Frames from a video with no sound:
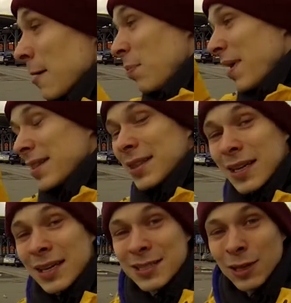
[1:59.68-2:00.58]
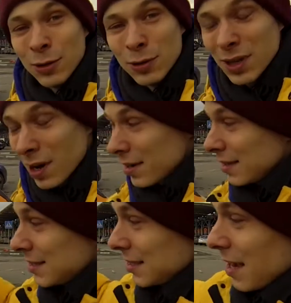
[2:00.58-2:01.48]
but the saloon car, the
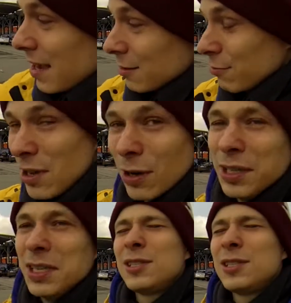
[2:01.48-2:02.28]
sedan Rio, is